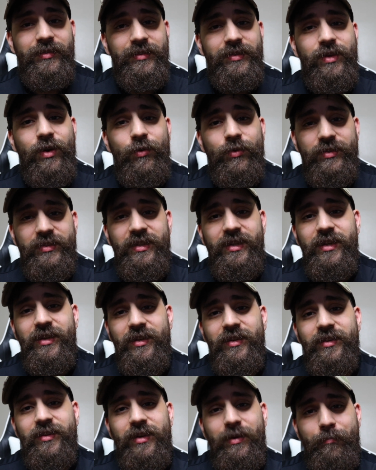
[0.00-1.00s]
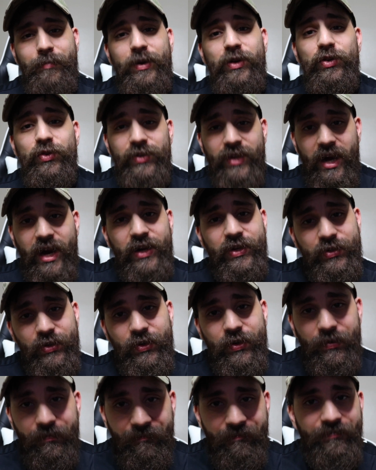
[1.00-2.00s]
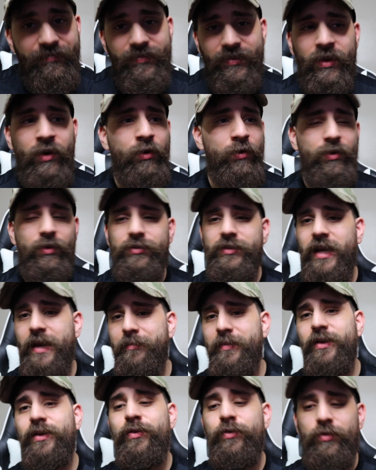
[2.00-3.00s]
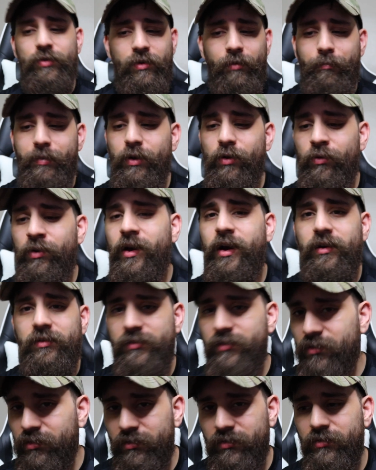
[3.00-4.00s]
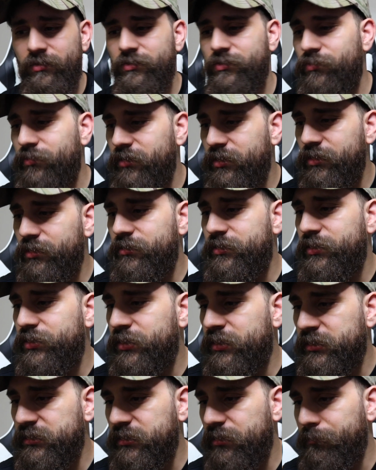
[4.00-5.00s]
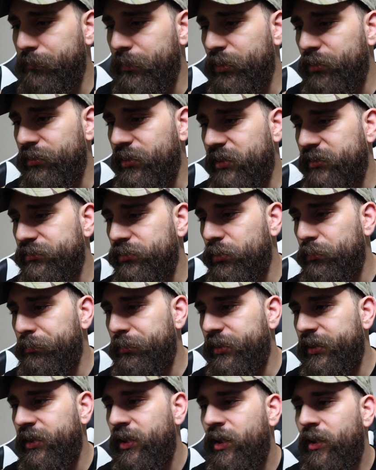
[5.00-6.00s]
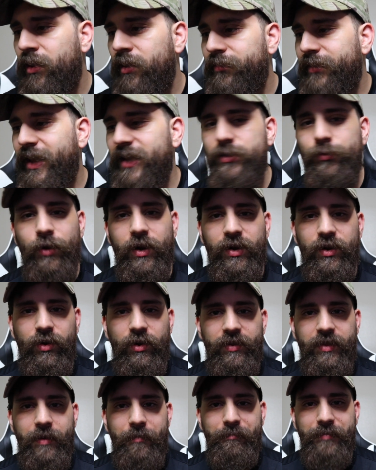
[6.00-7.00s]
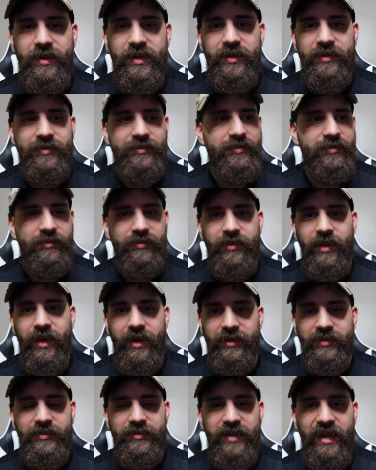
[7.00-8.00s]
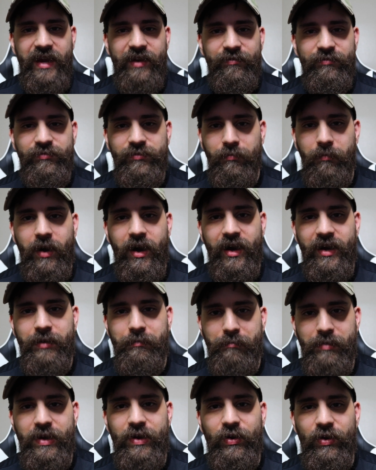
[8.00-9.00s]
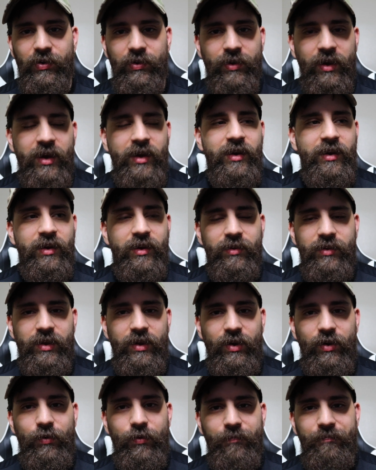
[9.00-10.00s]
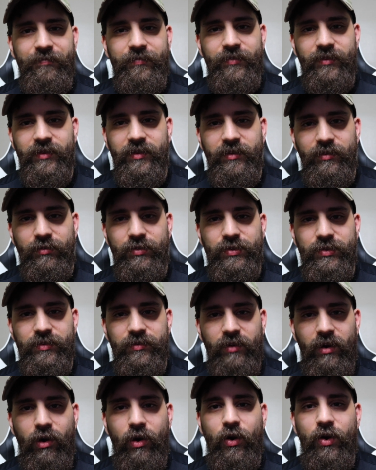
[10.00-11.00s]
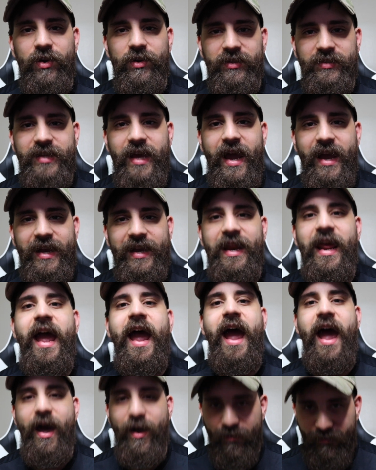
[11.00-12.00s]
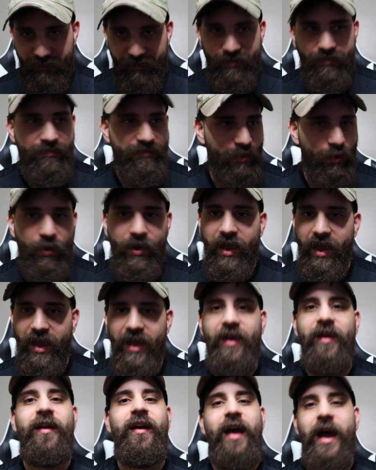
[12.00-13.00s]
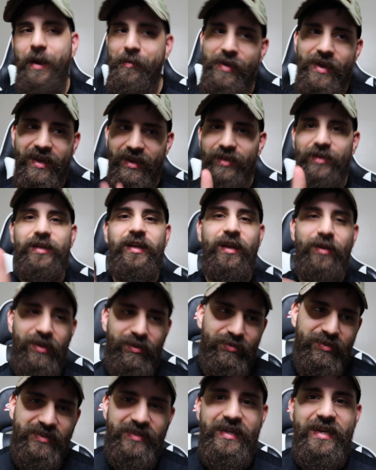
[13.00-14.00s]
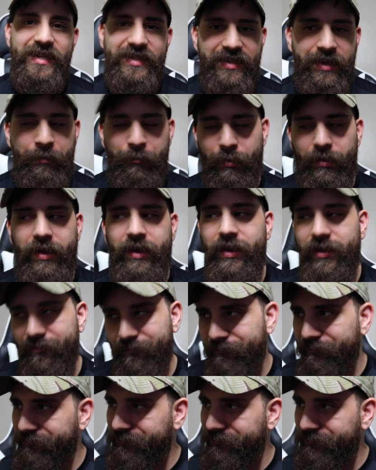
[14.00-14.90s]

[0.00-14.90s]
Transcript: go see a beard doctor. No, don't type in Google beard doctor. There's really no such thing as a beard doctor, but that's what I call them because they saved my beard. Yo, it was a heart attack and a half. Okay, I mean, look, it was decent, but